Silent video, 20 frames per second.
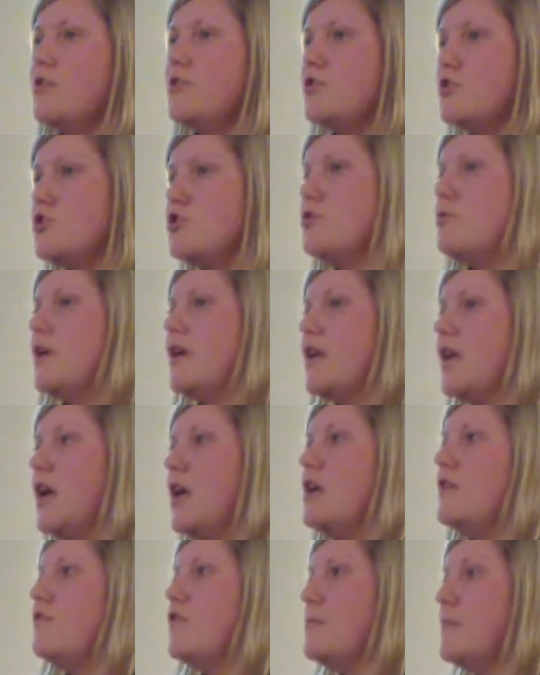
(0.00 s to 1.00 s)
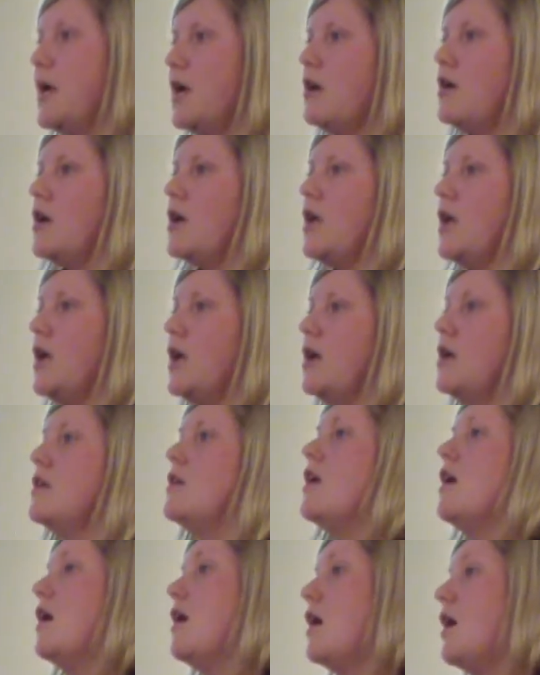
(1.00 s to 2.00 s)
to a Native
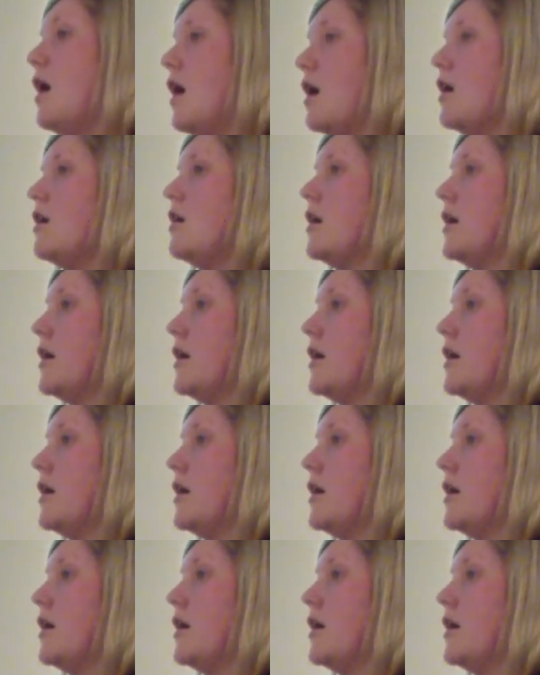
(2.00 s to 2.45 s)
American are